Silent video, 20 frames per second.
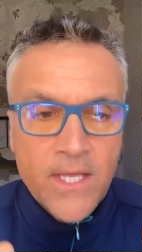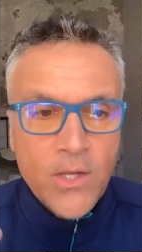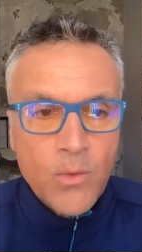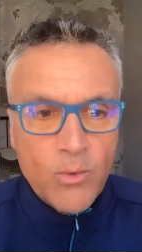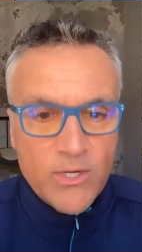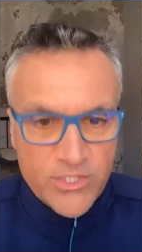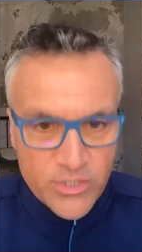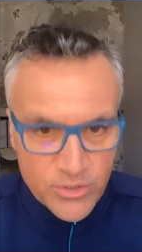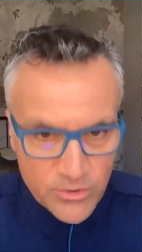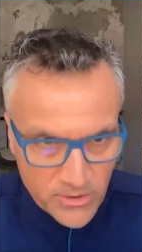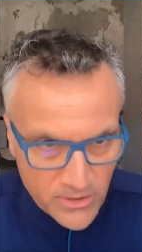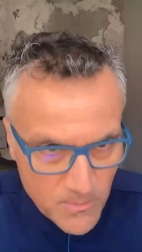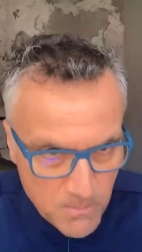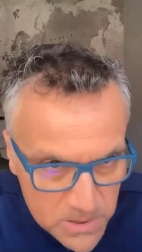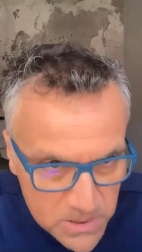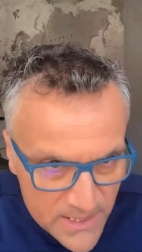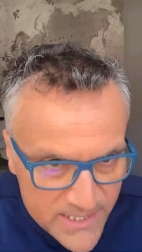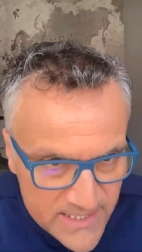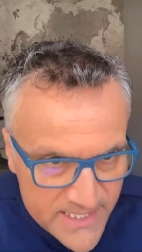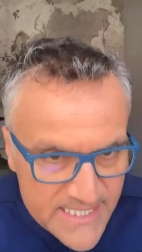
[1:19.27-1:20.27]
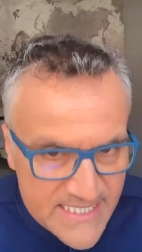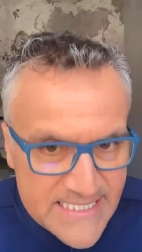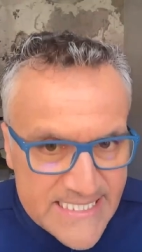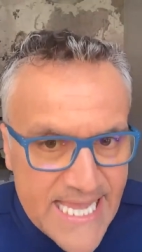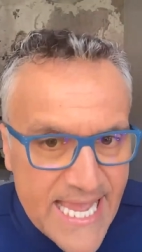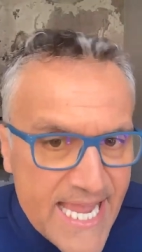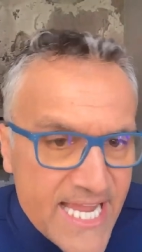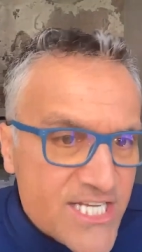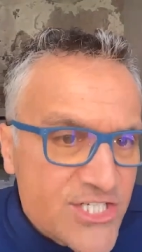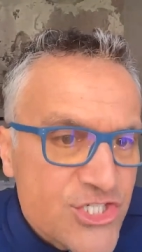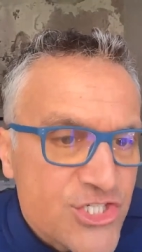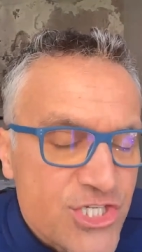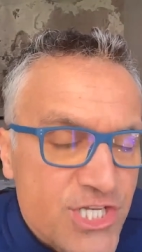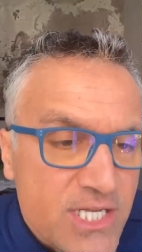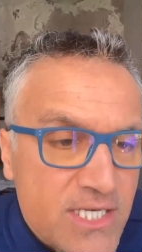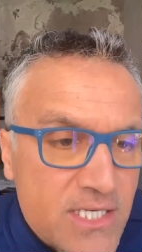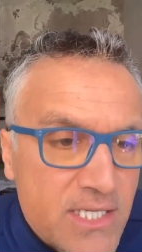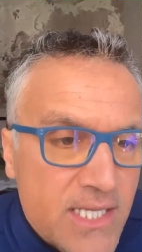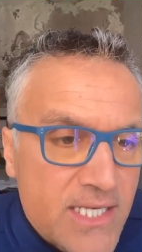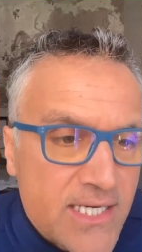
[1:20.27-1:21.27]
when you're completely engaged
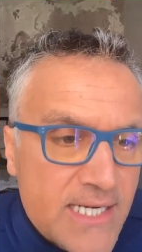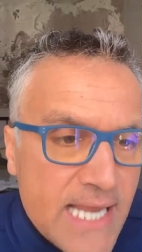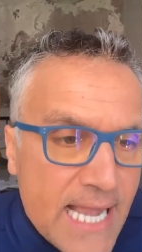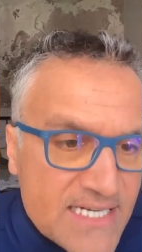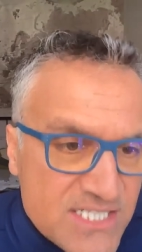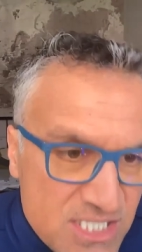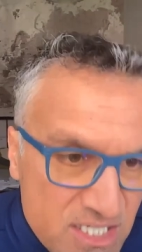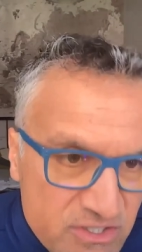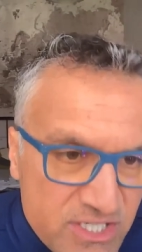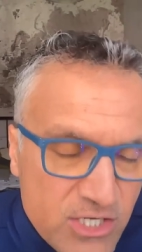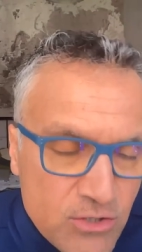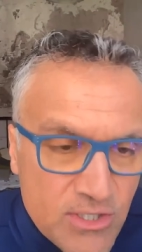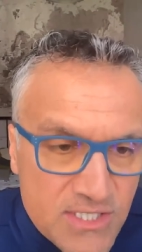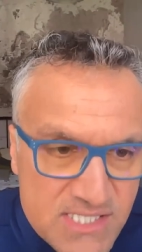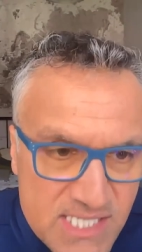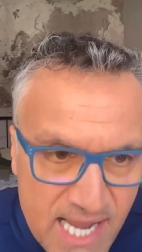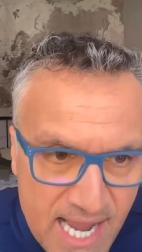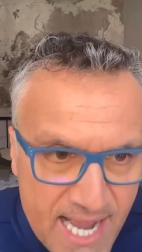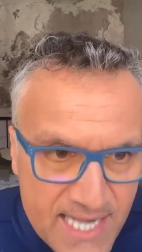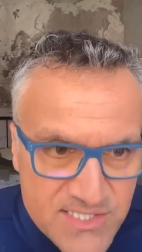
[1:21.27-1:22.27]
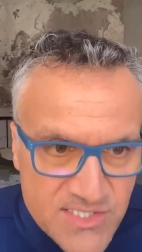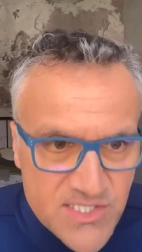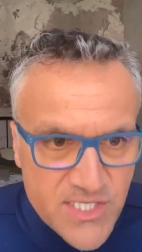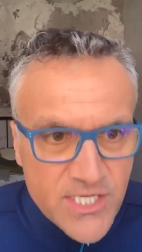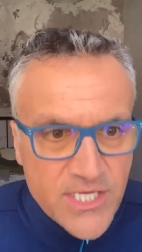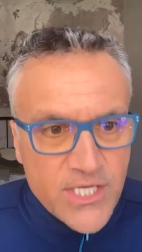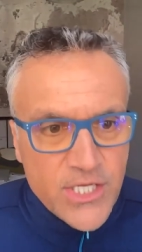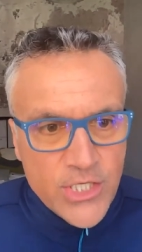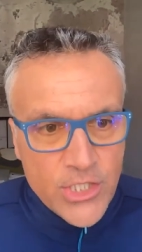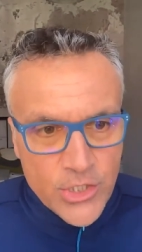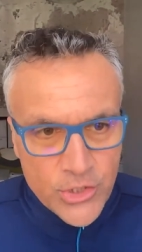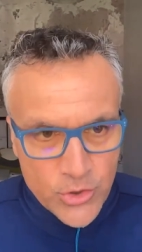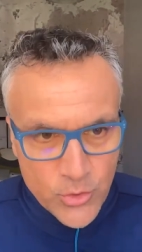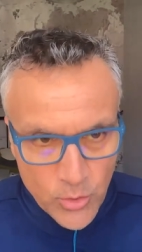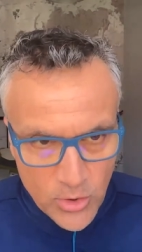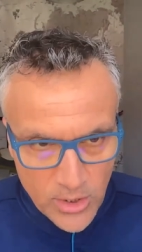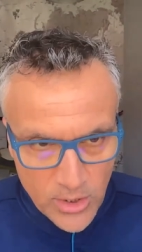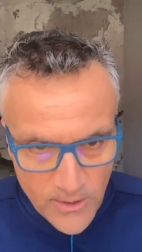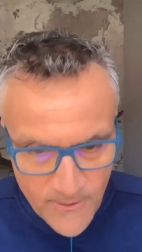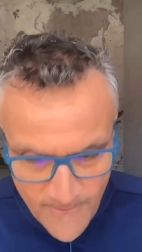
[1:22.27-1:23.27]
in, in an activity or a task
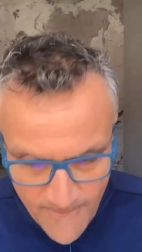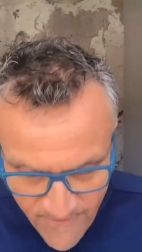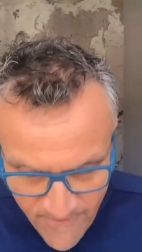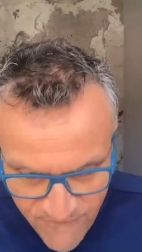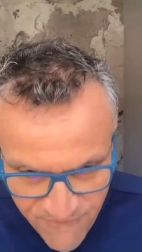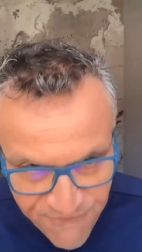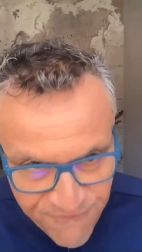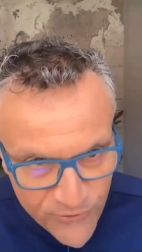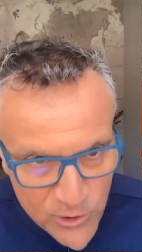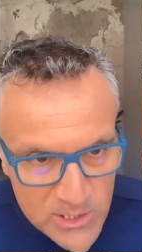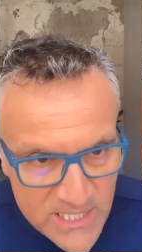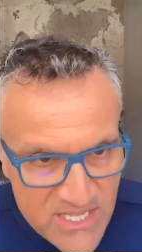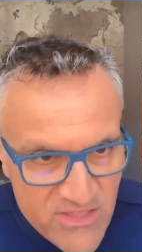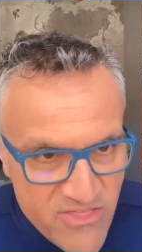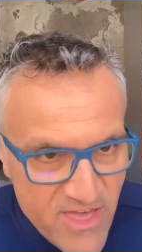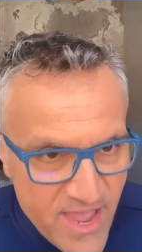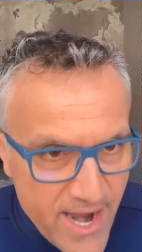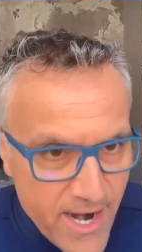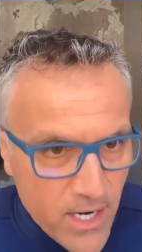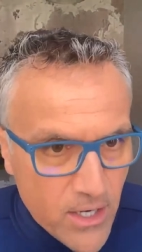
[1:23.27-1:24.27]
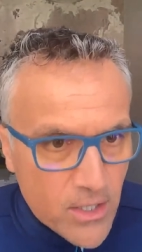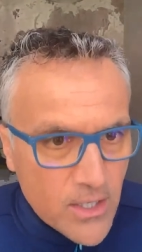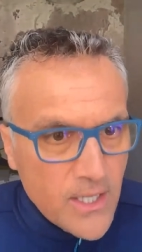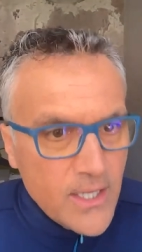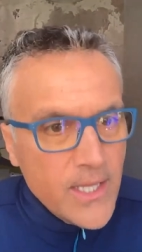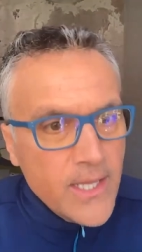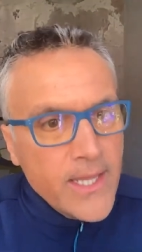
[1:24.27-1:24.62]
you're fully there